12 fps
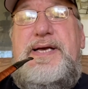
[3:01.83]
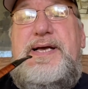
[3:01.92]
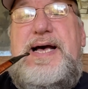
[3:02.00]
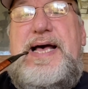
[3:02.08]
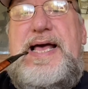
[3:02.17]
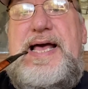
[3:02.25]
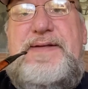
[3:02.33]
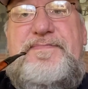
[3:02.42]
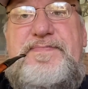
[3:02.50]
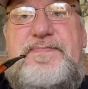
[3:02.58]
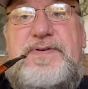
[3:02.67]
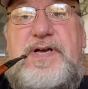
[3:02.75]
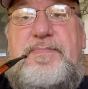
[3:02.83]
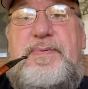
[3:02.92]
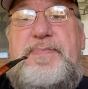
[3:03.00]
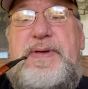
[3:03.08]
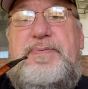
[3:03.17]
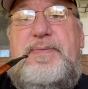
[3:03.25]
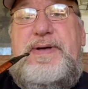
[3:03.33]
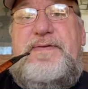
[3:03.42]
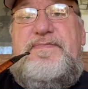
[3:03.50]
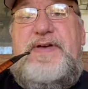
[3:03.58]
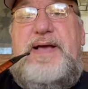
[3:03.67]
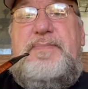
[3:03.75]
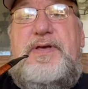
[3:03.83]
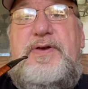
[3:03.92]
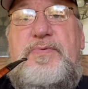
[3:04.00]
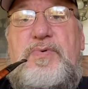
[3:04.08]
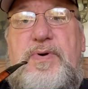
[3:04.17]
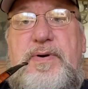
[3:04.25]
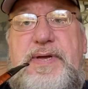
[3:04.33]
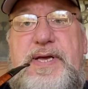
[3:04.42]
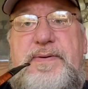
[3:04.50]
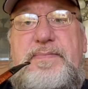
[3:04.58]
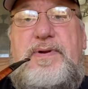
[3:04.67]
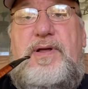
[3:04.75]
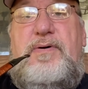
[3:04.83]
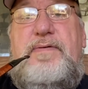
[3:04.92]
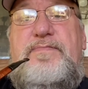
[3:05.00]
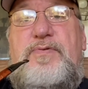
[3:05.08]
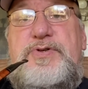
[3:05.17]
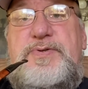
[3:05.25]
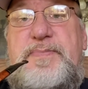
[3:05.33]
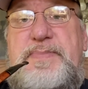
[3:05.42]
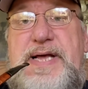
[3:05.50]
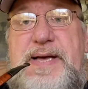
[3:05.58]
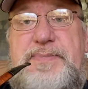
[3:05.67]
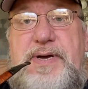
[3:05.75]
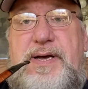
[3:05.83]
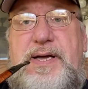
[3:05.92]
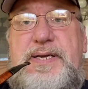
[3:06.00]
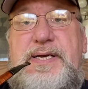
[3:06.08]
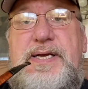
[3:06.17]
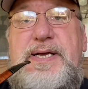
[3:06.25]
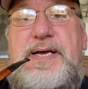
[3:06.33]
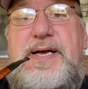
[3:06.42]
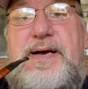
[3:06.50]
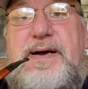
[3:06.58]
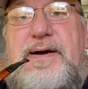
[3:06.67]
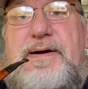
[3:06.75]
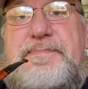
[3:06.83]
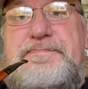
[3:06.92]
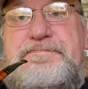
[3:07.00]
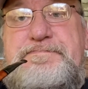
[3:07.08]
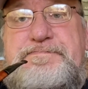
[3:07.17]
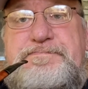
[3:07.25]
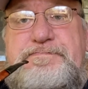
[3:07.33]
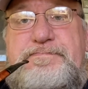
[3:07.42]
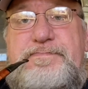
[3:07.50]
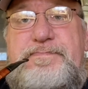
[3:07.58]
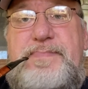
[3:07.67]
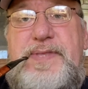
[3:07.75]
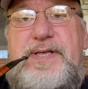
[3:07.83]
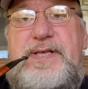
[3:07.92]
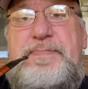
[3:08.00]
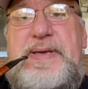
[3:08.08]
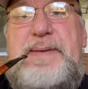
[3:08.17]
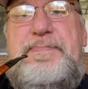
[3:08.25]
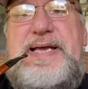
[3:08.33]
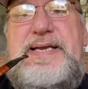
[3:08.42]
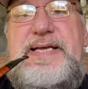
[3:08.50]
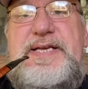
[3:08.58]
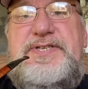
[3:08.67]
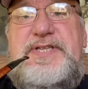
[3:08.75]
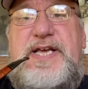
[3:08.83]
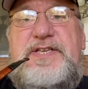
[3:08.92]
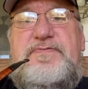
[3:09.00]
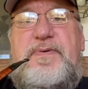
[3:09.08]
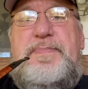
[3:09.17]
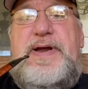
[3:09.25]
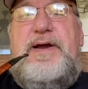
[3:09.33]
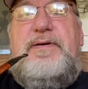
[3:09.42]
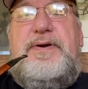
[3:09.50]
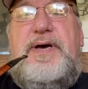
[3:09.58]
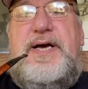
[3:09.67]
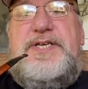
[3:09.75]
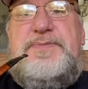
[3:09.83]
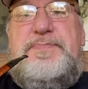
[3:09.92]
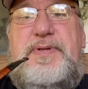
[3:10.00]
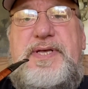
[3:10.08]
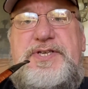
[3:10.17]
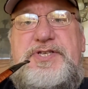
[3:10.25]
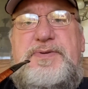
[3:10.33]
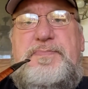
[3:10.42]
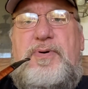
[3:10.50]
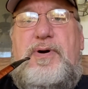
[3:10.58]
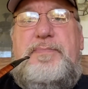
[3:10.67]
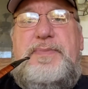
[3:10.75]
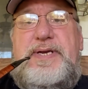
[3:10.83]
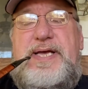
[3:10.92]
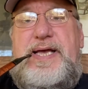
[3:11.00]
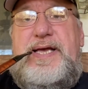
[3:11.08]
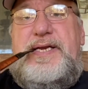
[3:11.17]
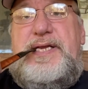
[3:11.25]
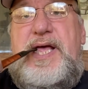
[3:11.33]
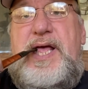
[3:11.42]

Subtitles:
I had a couple of people in my family who were in law enforcement, but I'm not. The PPD stands for Paradise Police Department, and